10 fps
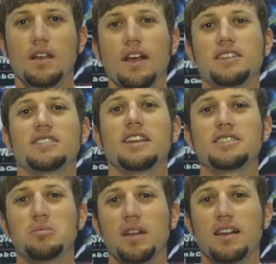Hey,
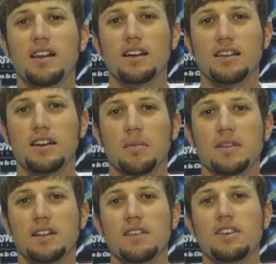Stetson Blaylock here. I'm
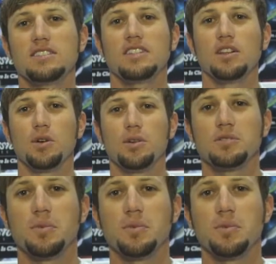in the Livingston Lures